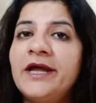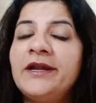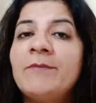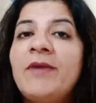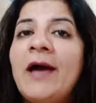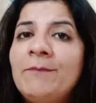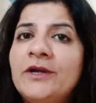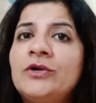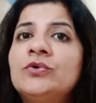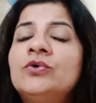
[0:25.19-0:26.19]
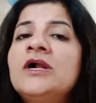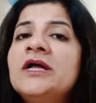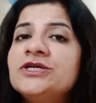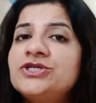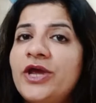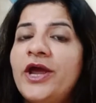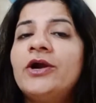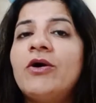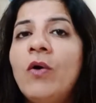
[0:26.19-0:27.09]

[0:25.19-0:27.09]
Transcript: and I'm happy to share